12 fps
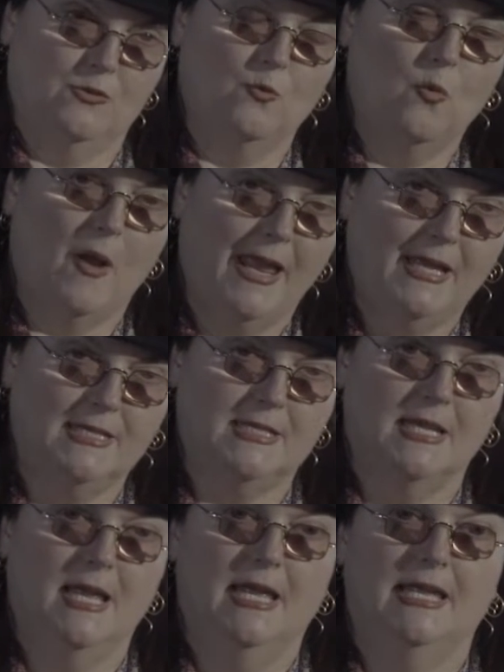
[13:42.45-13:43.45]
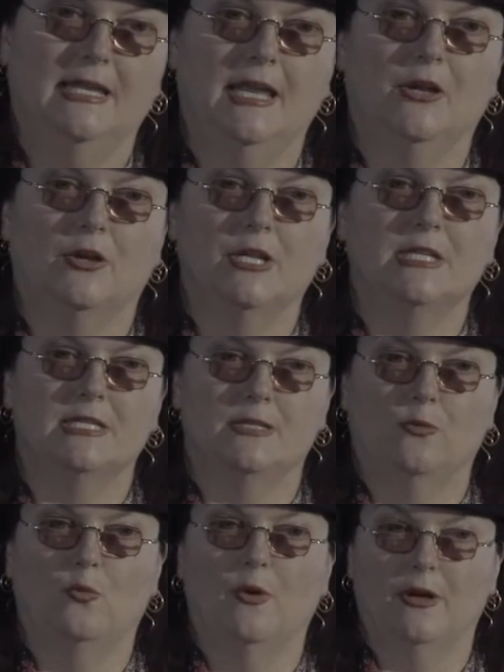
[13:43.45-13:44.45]
weight in
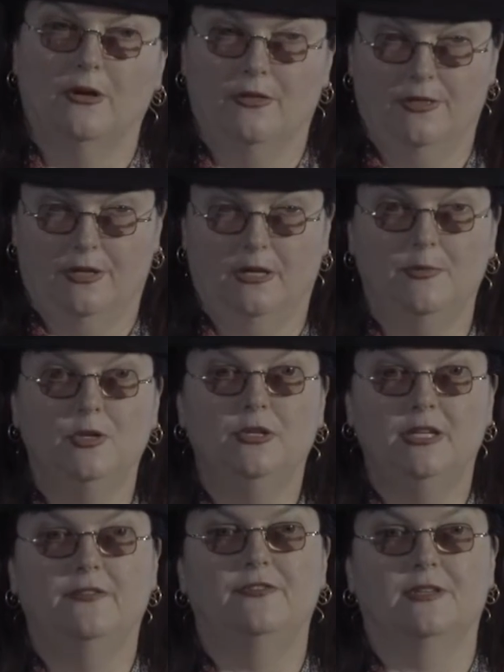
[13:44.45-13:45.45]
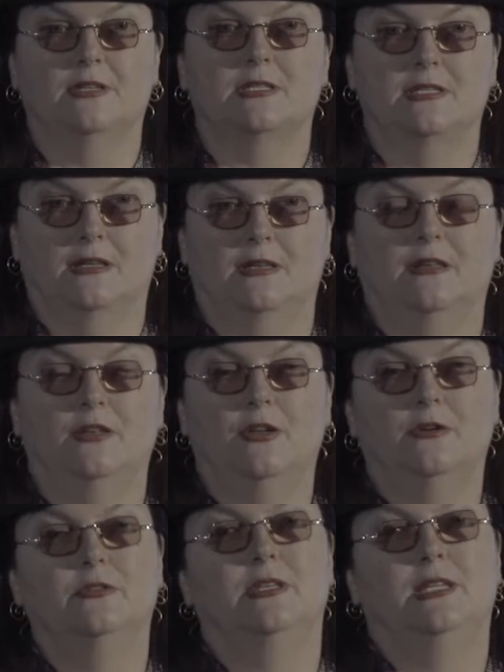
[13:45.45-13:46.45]
areas where the community feels that
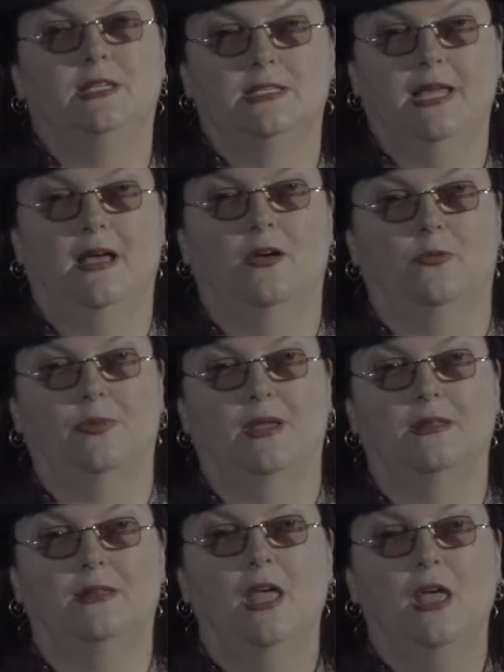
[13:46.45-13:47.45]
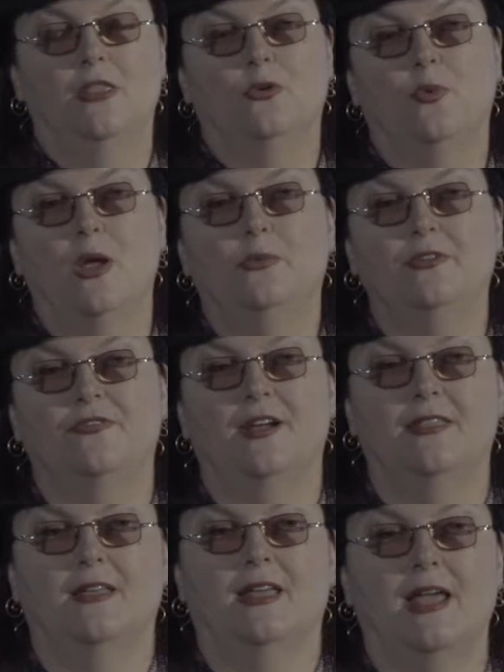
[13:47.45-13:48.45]
Node needs help. And the way we
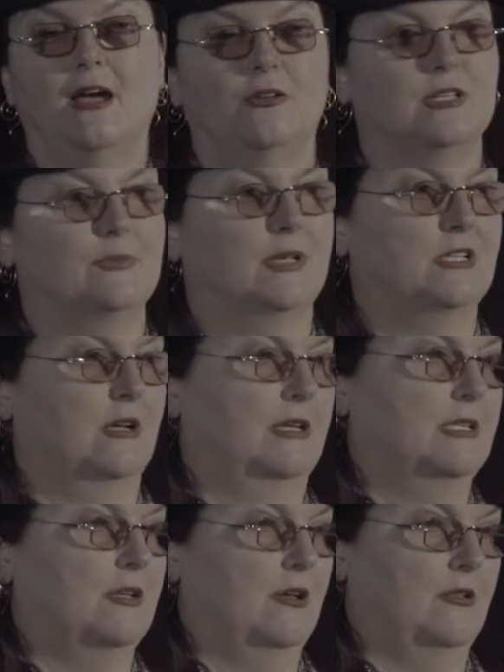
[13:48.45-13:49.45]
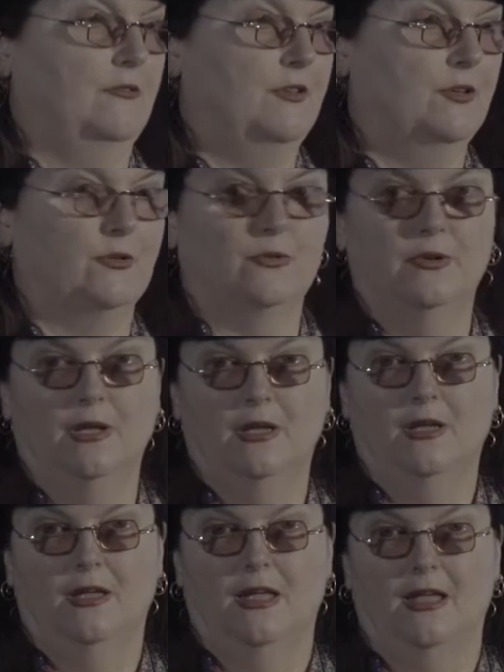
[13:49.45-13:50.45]
find that out is by talking to all of you.
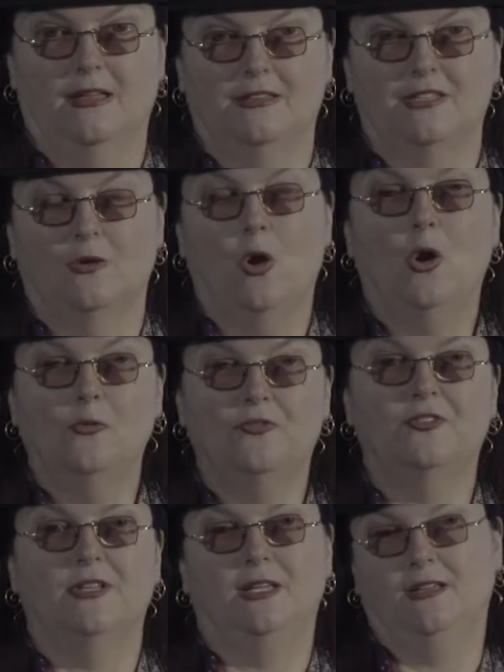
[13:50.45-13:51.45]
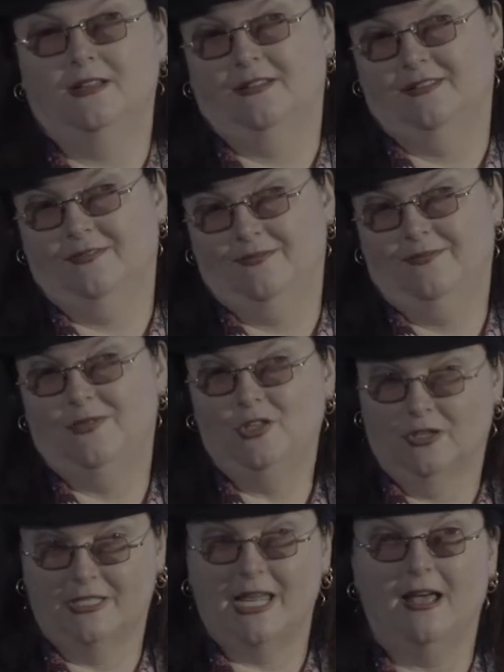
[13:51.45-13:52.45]
And so hopefully
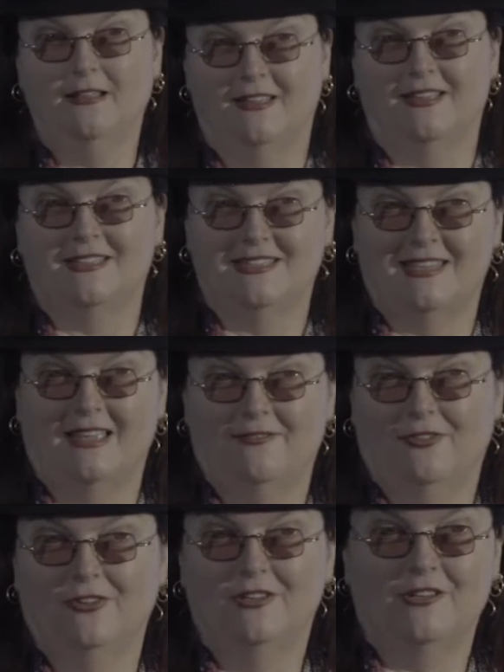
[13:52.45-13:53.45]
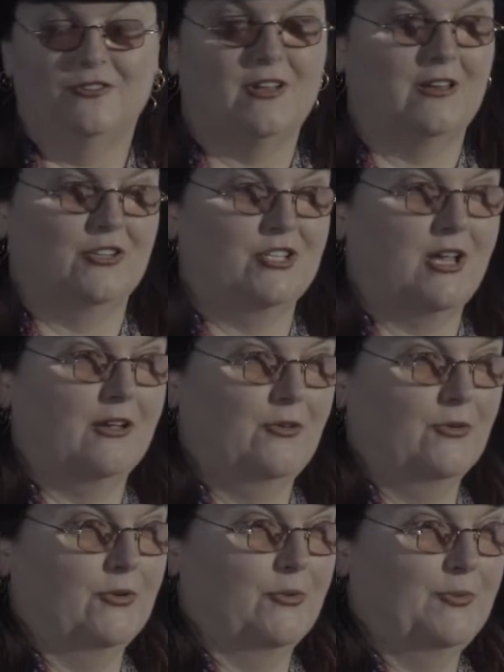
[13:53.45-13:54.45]
you'll tell us, I've heard that you're not a shy
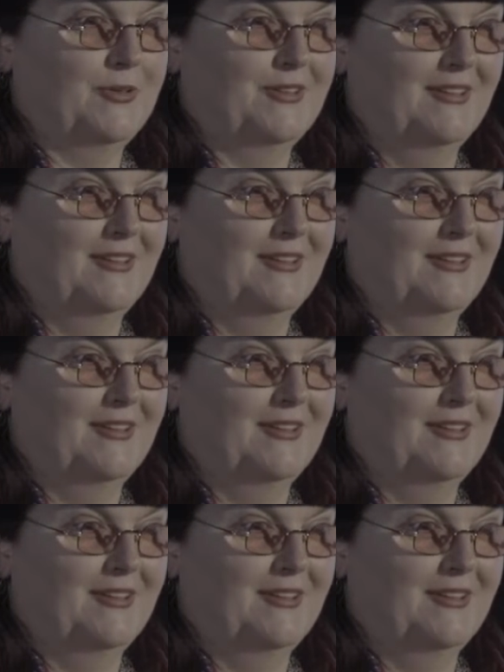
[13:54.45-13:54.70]
group.